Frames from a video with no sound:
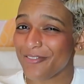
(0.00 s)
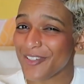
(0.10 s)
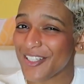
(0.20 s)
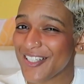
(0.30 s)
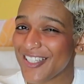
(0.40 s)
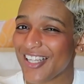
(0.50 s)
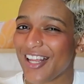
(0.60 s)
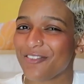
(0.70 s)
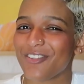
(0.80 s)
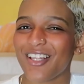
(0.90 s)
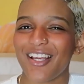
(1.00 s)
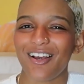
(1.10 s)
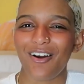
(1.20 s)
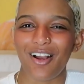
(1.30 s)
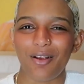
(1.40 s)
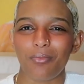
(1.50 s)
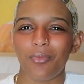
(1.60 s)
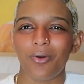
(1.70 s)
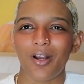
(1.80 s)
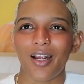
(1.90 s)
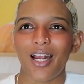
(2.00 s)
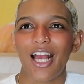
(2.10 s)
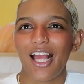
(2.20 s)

first that I feel like are more